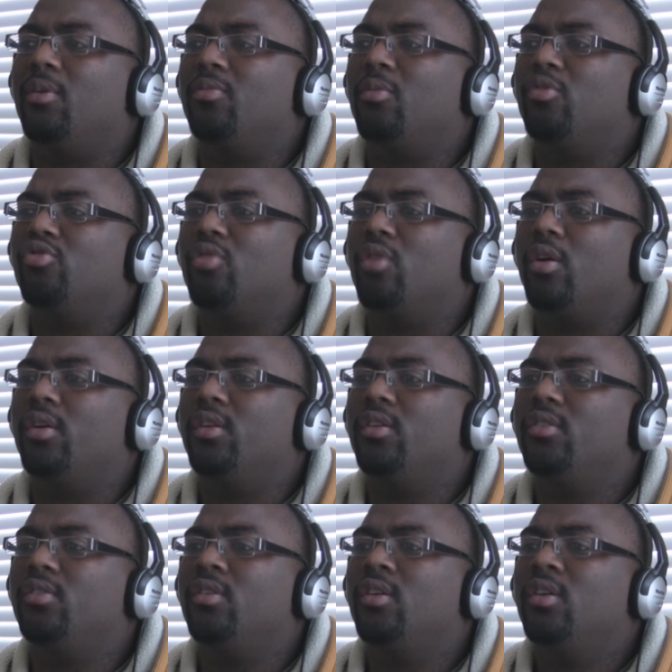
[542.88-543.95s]
mixed martial
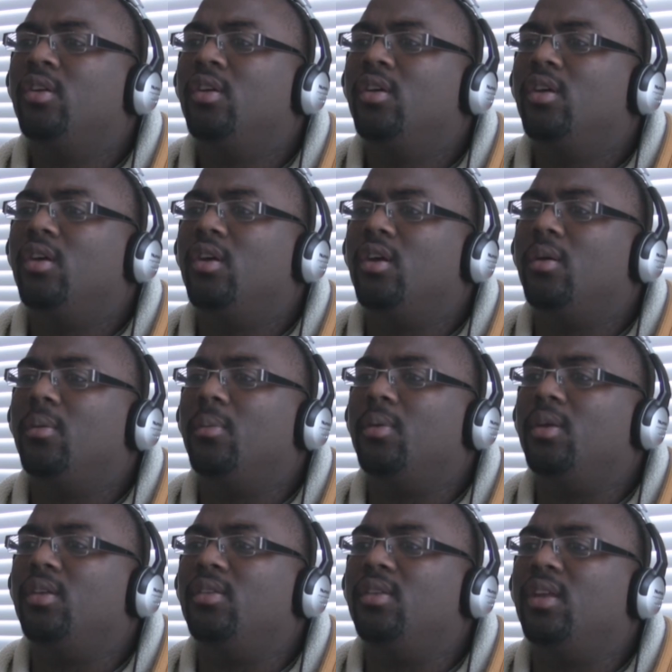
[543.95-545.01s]
artist.
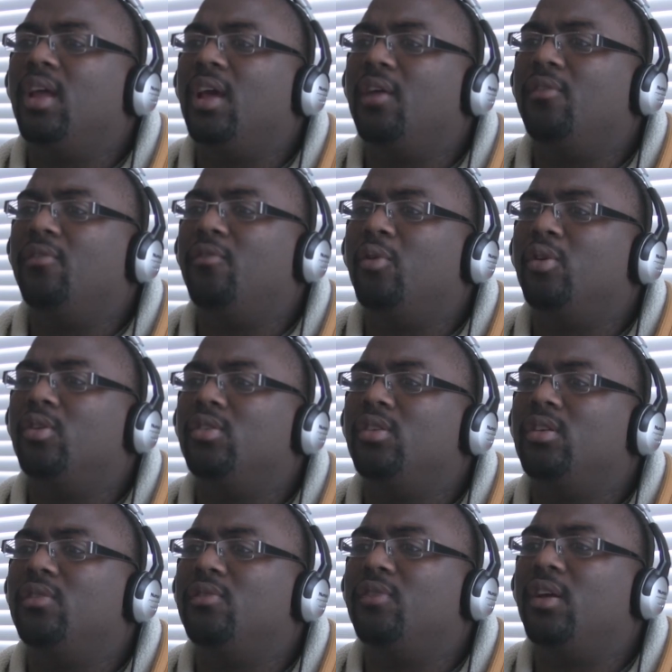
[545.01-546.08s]
He did have
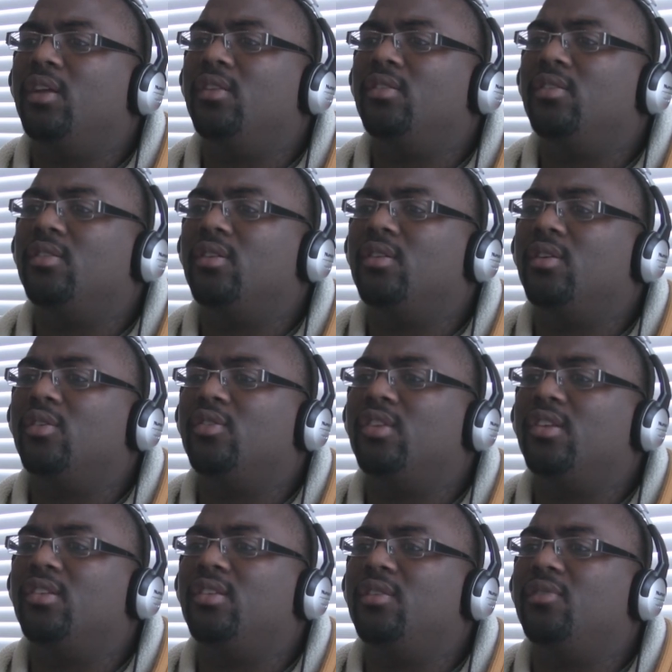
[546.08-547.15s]
14 fights,
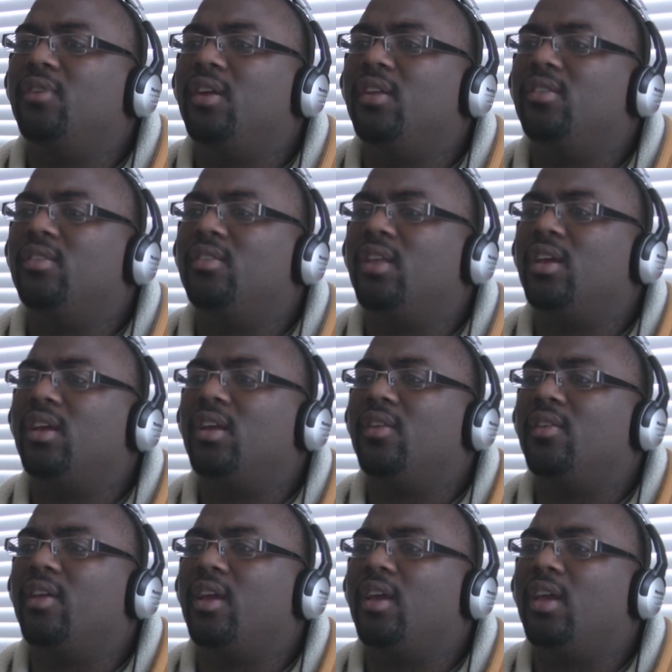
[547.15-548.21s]
16 fights,
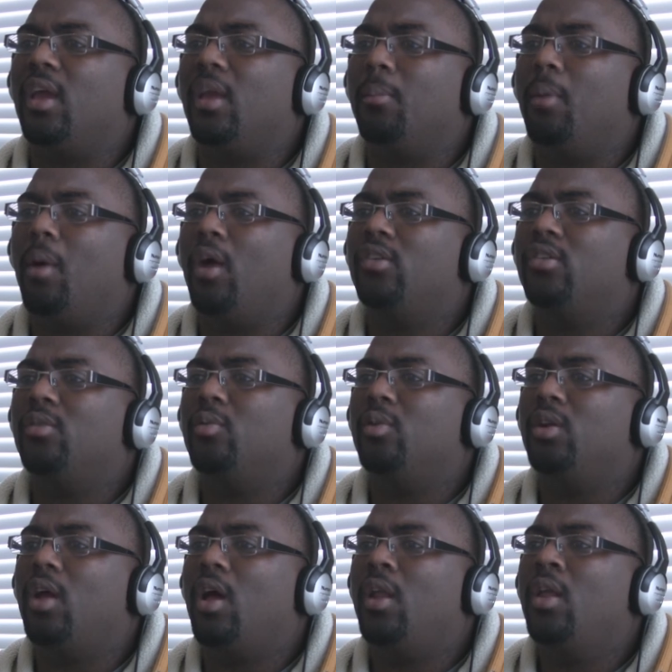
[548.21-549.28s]
kind of like kickboxing,
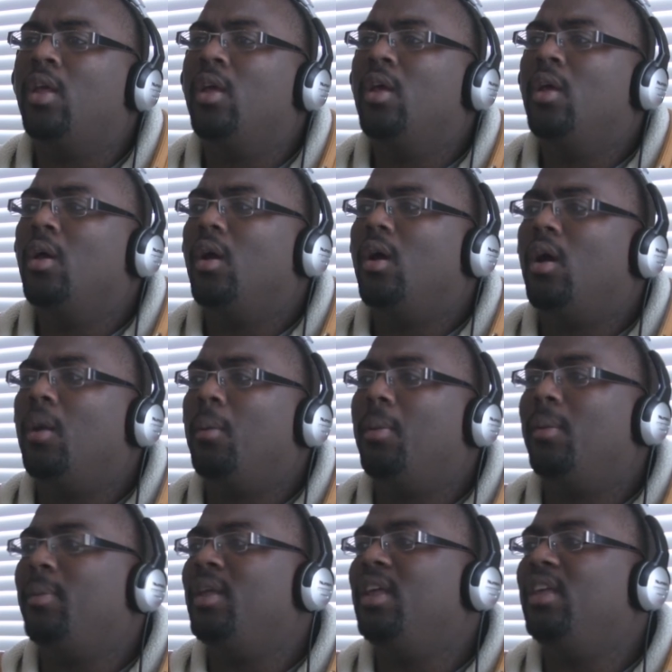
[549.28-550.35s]
whatnot.
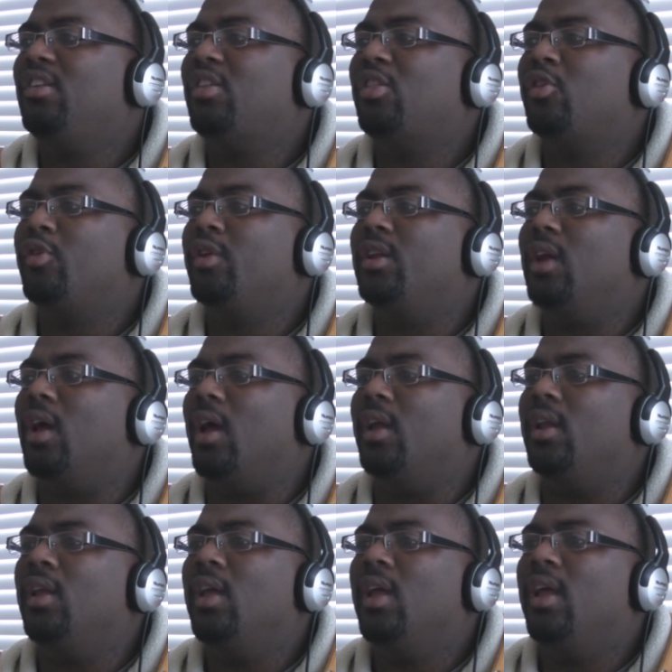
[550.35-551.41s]
But I mean, he's
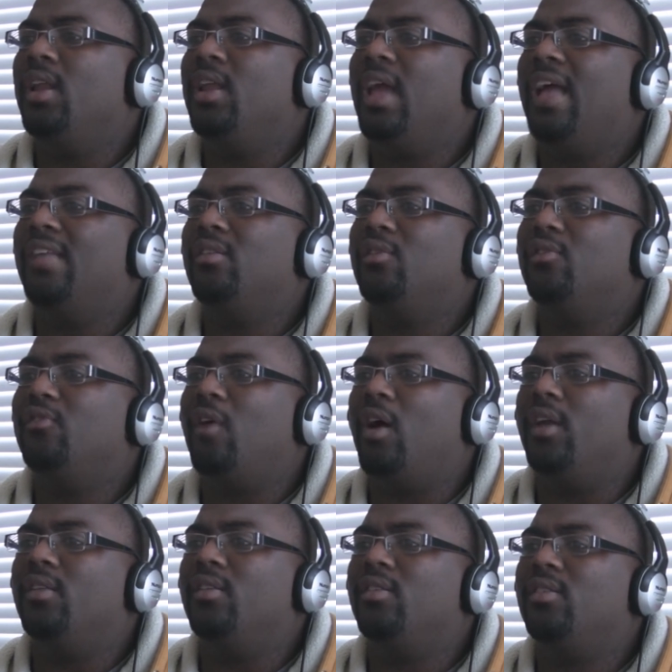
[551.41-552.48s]
39 and he hasn't
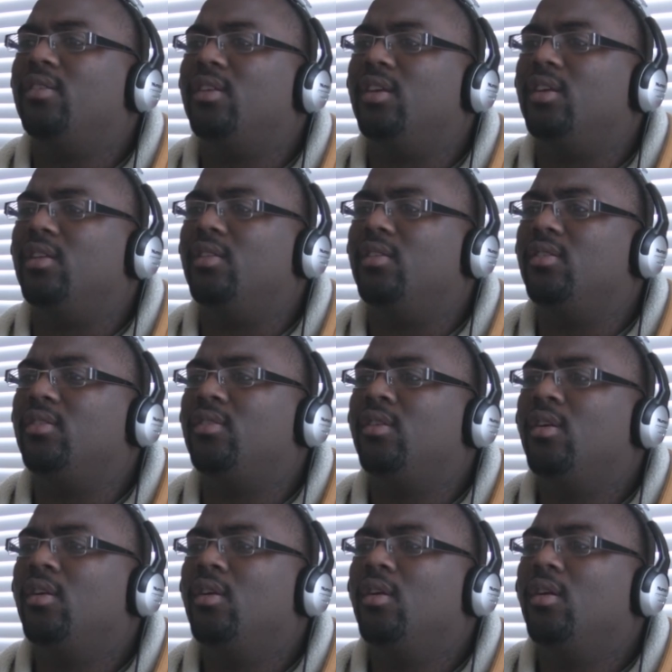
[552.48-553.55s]
fought
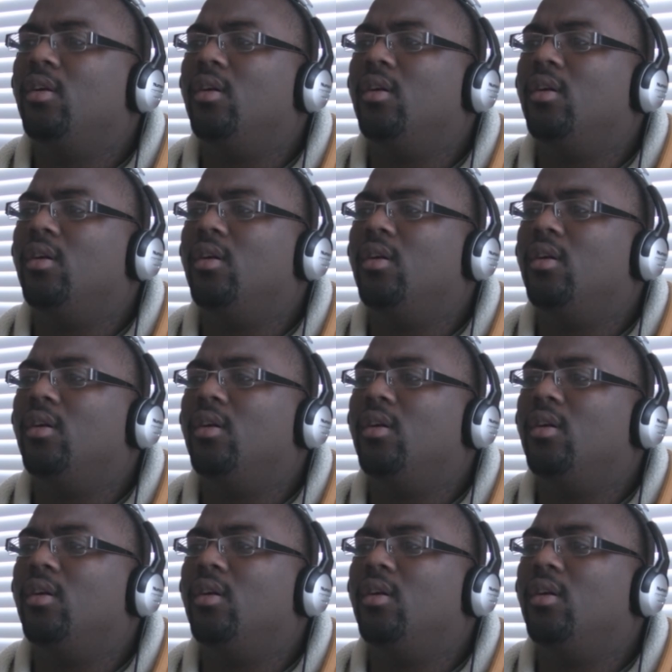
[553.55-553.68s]
since